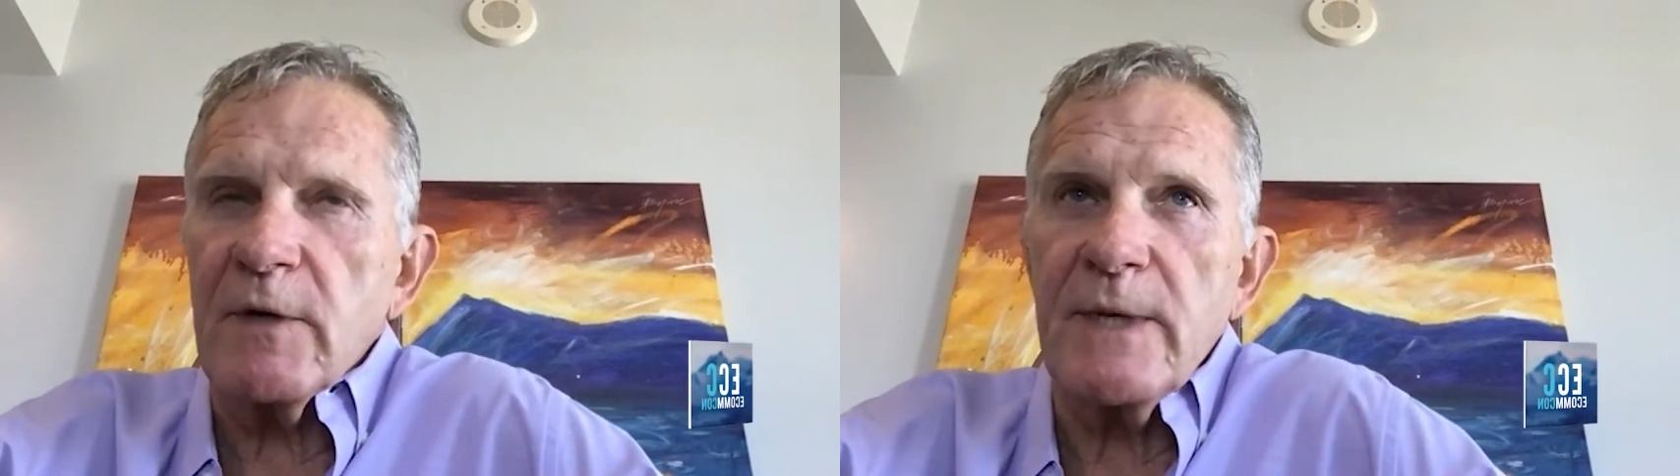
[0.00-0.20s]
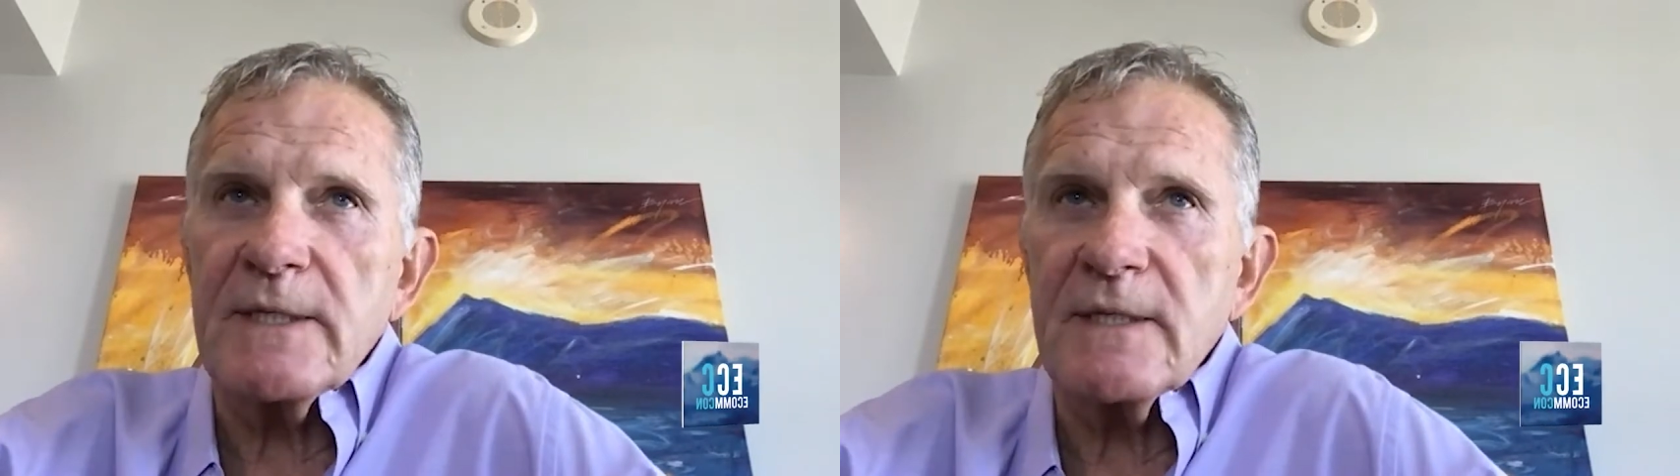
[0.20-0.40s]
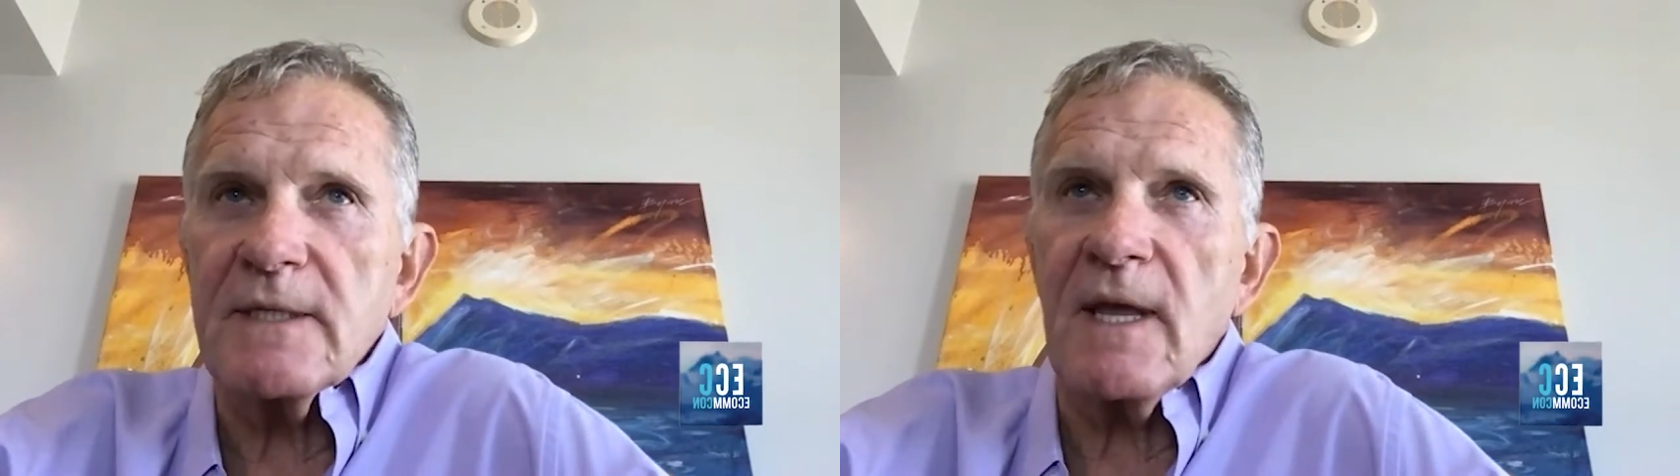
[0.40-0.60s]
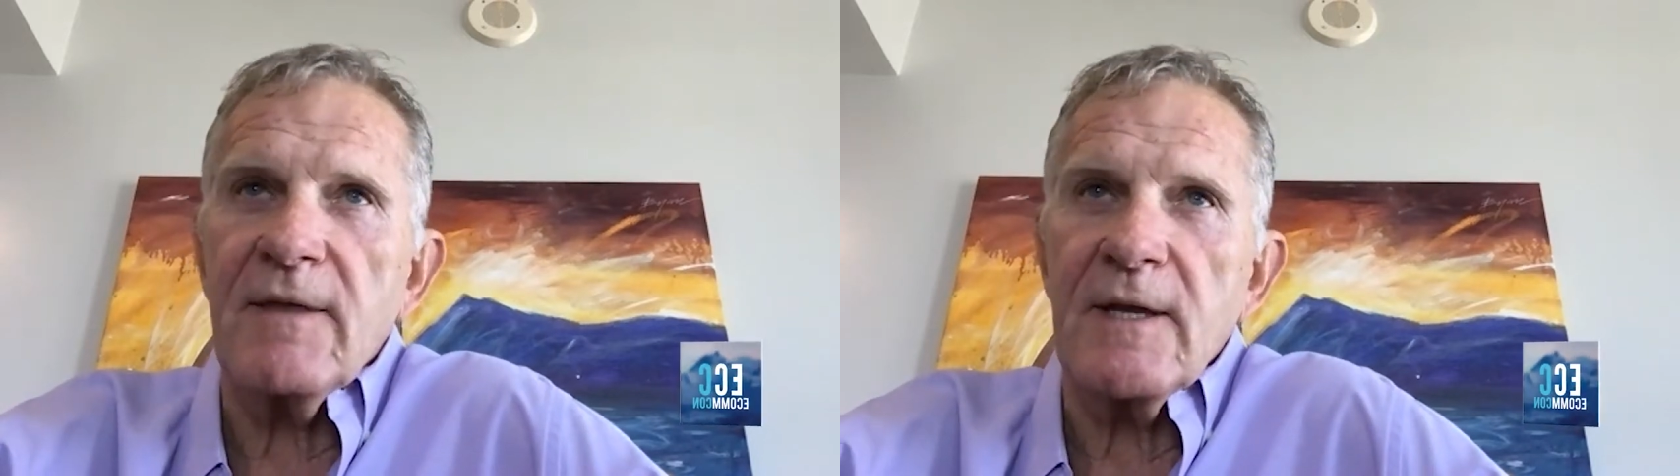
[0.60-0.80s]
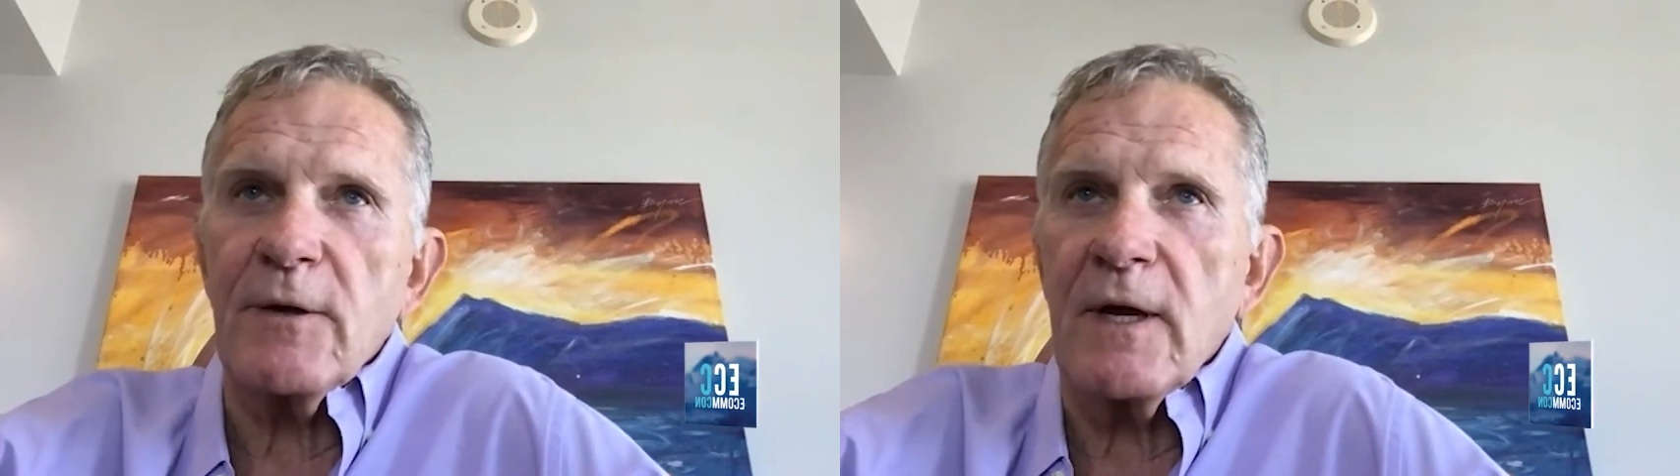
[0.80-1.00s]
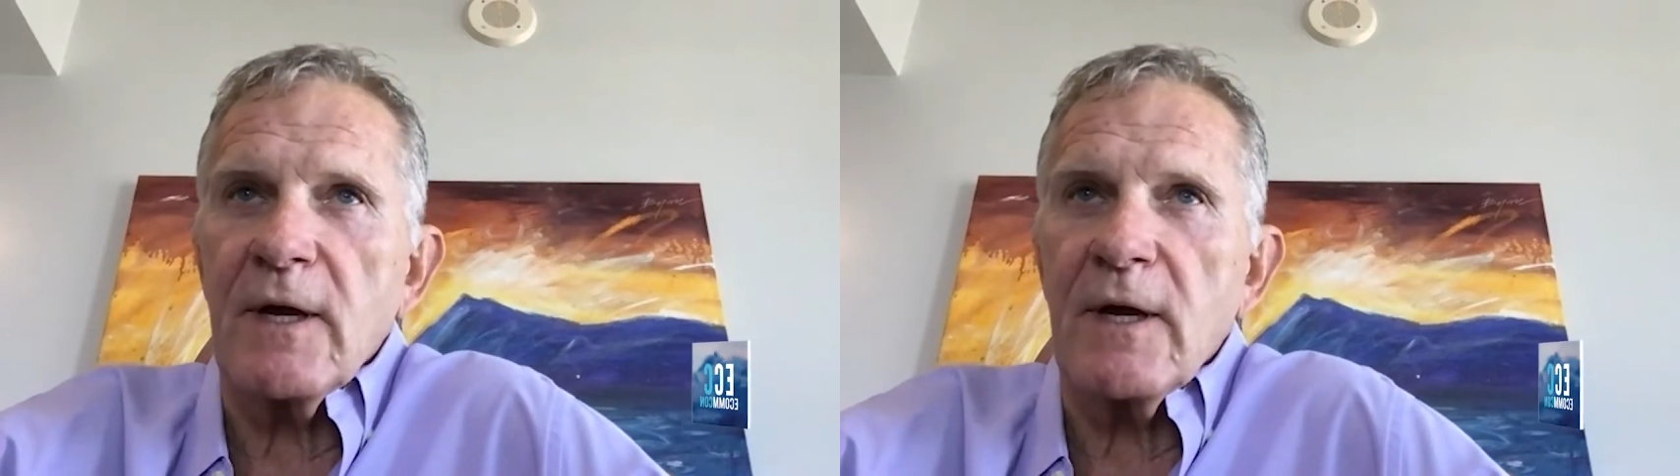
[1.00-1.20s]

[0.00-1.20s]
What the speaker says: business and they think they're going